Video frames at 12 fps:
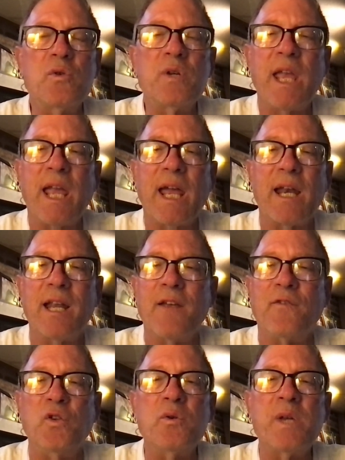
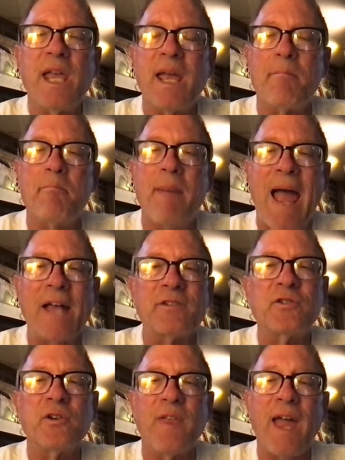If you can't
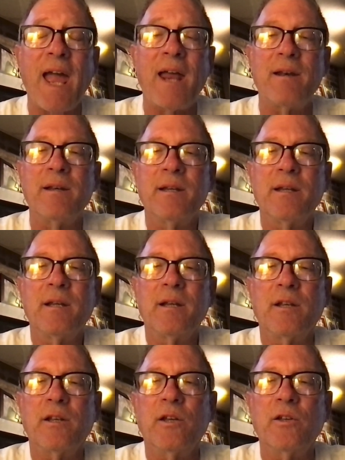master that,
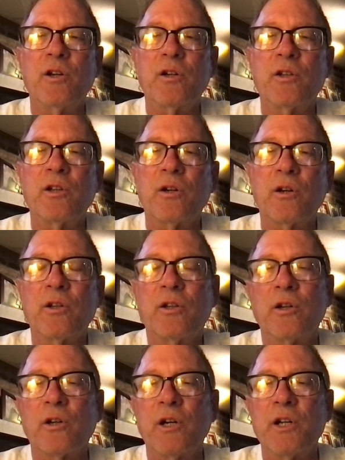
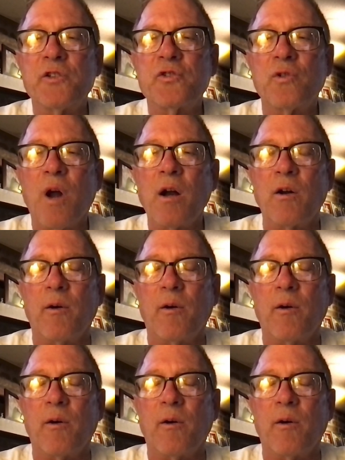you're going to struggle.